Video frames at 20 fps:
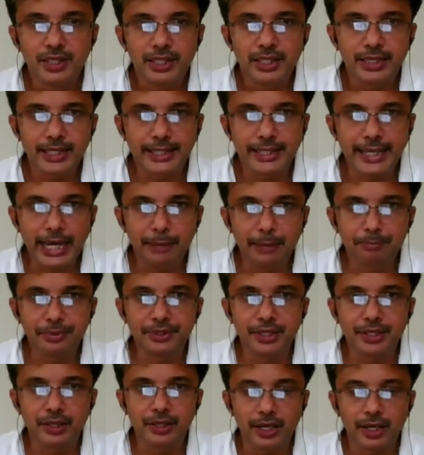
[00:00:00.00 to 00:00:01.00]
the
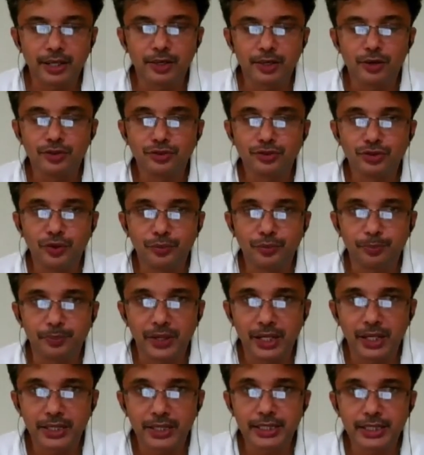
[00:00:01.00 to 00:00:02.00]
capital accounts of
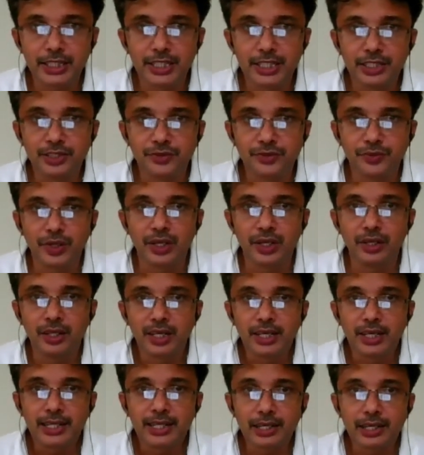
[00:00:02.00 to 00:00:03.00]
partners will
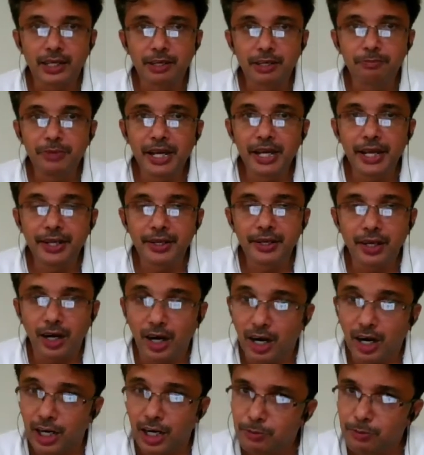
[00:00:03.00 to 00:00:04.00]
remain
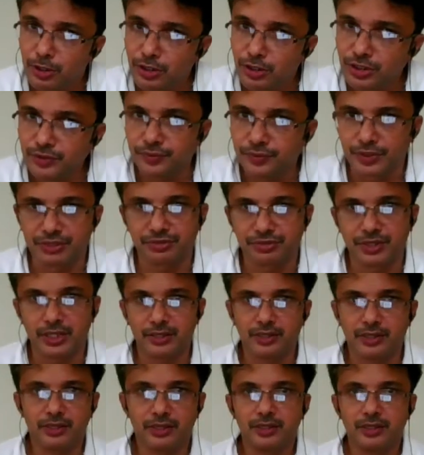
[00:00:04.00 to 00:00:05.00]
almost
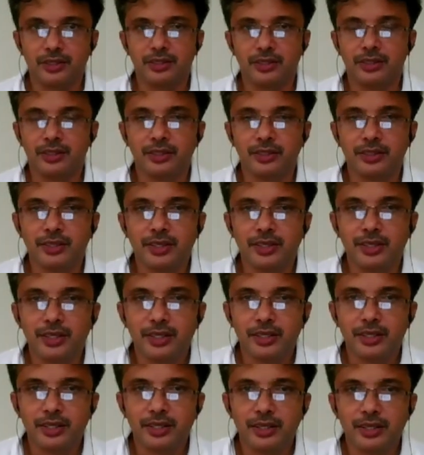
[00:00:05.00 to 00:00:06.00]
fixed.
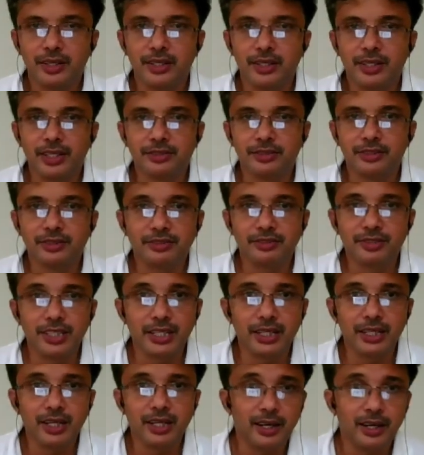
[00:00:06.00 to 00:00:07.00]
It doesn't
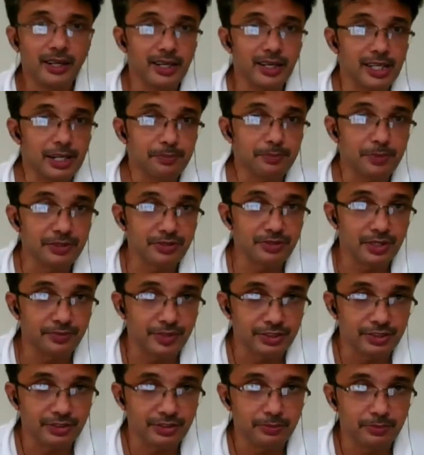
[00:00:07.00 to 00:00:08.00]
say 100%
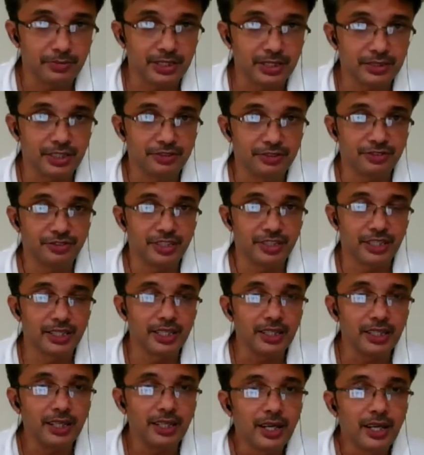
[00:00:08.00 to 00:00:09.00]
fixed, but just said
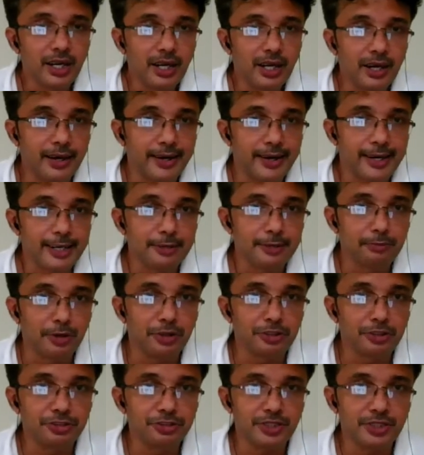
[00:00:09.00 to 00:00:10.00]

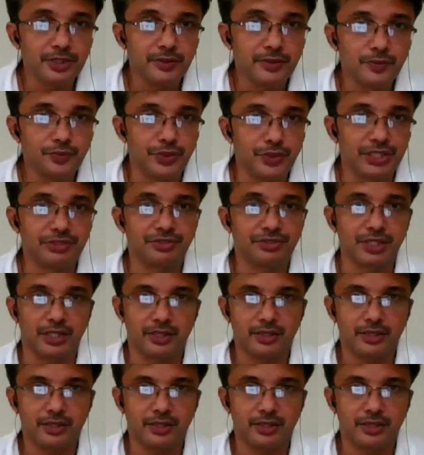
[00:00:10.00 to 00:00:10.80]
almost fixed